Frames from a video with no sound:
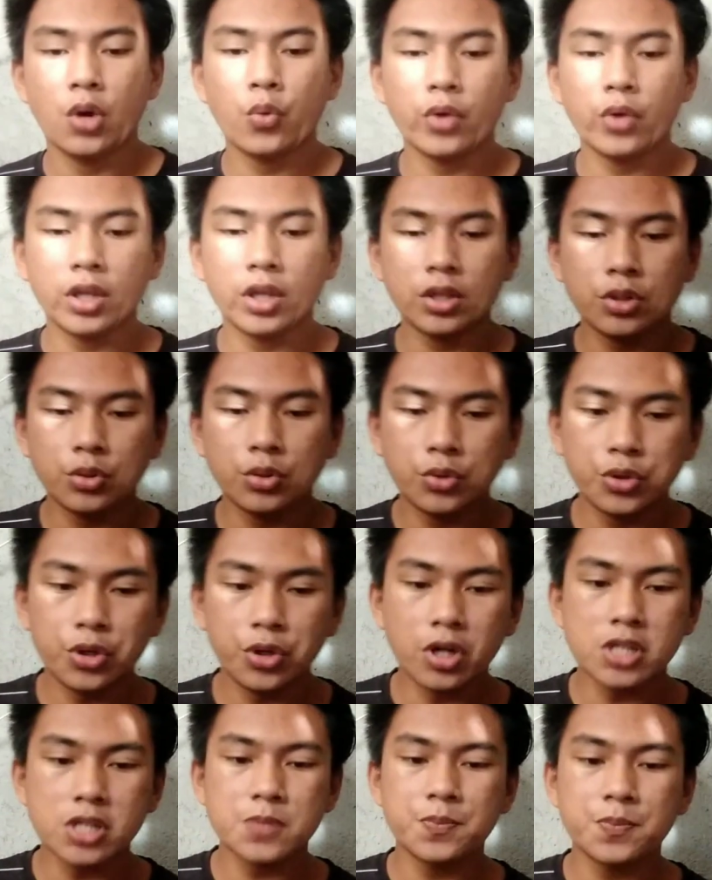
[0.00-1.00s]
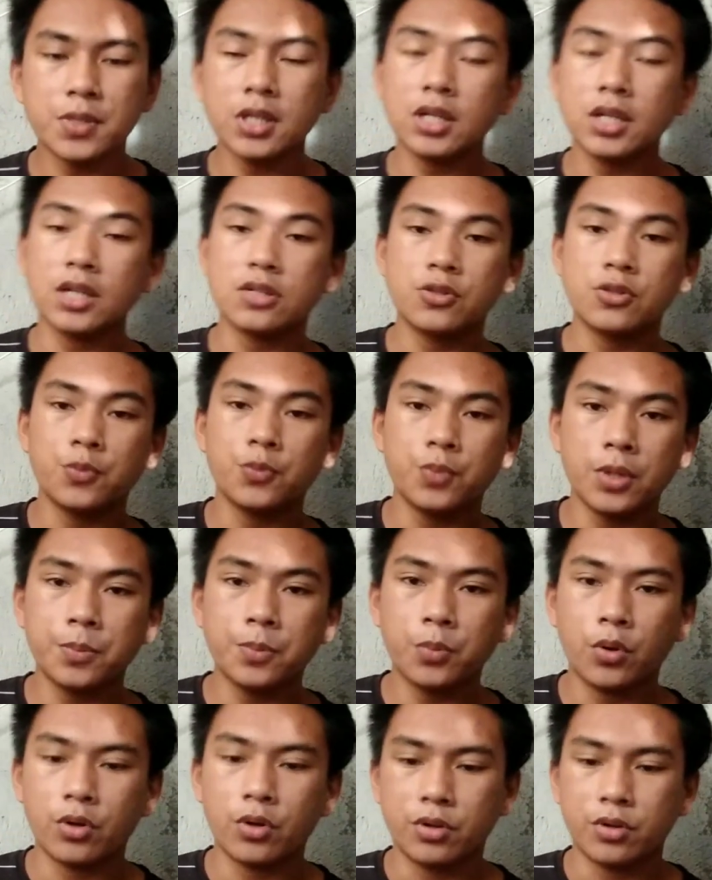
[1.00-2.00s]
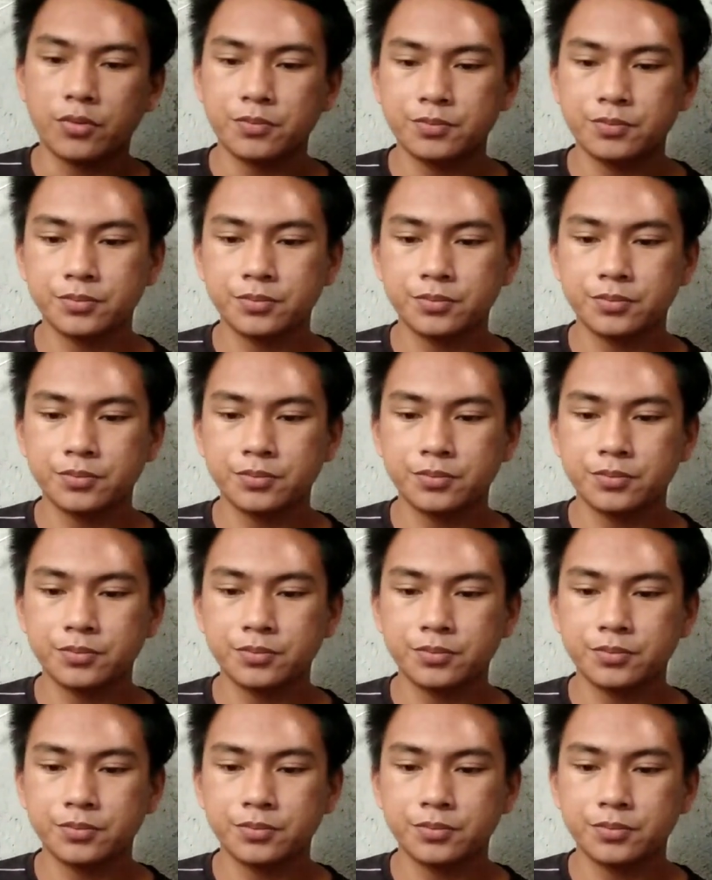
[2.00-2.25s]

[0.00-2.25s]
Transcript: when you're speaking to people.